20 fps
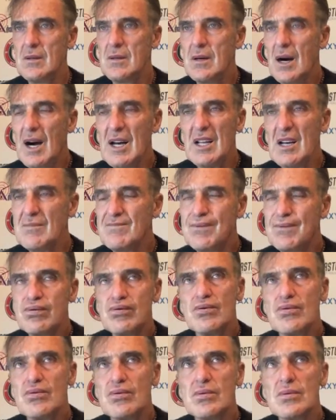
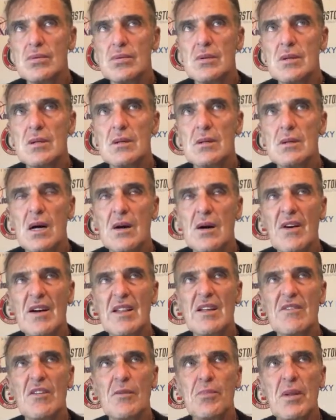Have I
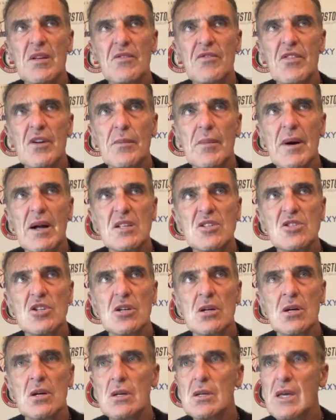never played for a manager?
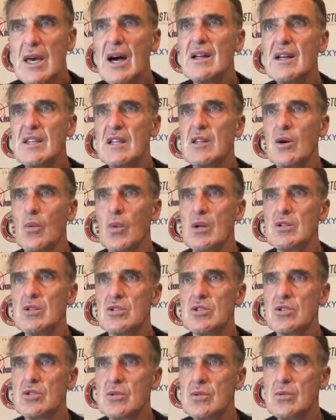Yeah, I did it
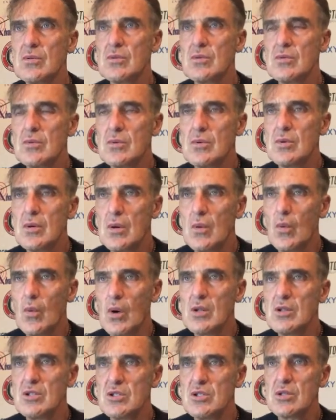once,
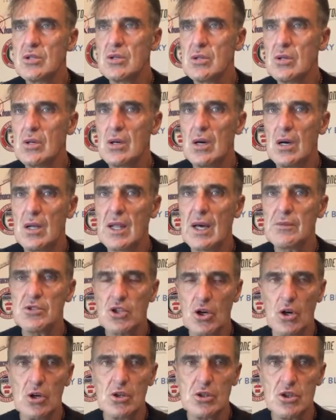and that was
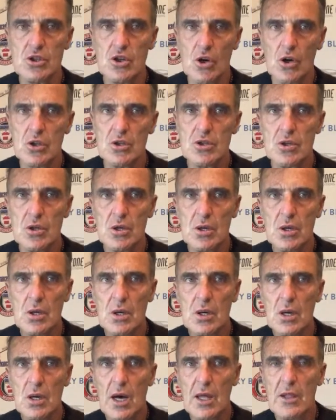Colin Todd.
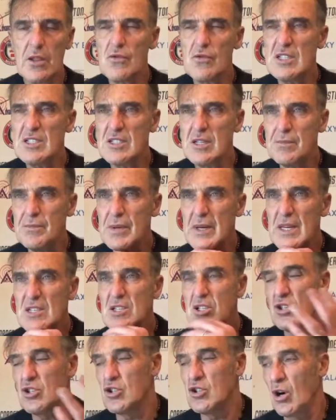And the reason being, you
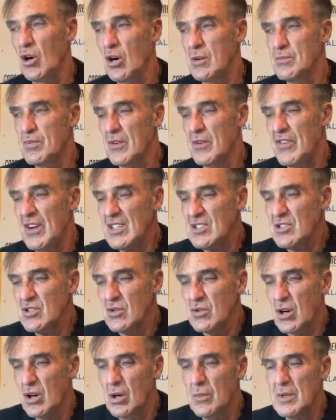can call it
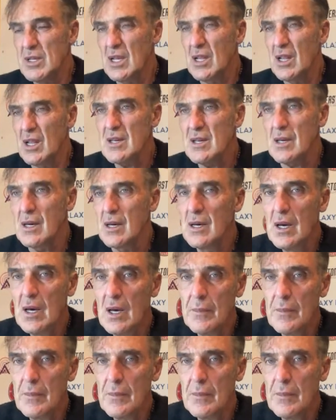unprofessional, call it what you like.